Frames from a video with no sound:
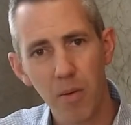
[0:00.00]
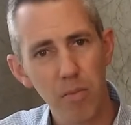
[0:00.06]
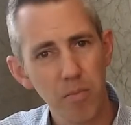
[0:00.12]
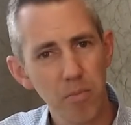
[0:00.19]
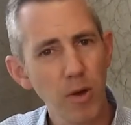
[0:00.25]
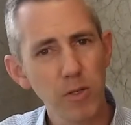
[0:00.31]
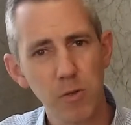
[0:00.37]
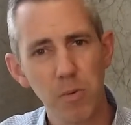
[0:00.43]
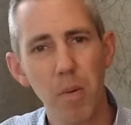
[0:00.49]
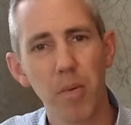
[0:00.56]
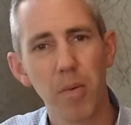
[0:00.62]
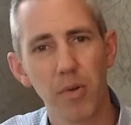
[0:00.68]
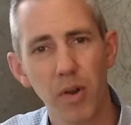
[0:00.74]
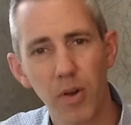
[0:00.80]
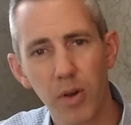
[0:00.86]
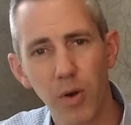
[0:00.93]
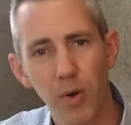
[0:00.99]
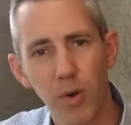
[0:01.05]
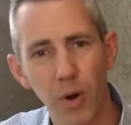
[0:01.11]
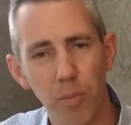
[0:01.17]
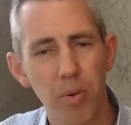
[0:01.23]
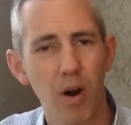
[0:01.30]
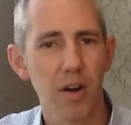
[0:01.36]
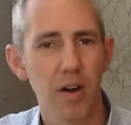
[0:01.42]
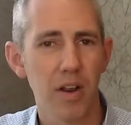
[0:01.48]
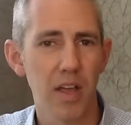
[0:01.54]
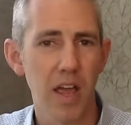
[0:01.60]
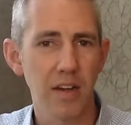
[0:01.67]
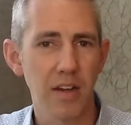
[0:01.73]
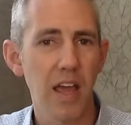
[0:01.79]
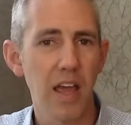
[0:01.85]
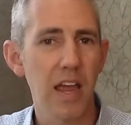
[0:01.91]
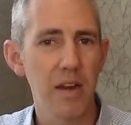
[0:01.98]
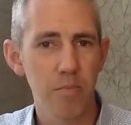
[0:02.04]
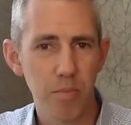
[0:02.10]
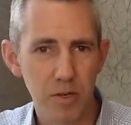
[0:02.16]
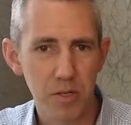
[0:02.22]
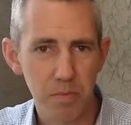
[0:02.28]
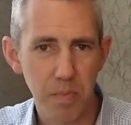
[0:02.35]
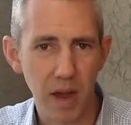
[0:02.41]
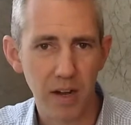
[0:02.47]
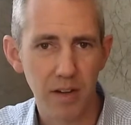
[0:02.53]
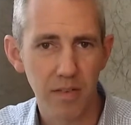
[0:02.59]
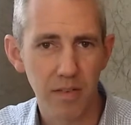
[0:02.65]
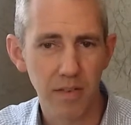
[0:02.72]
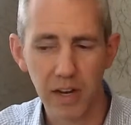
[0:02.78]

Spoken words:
Most people don't go to a party and gain perspective.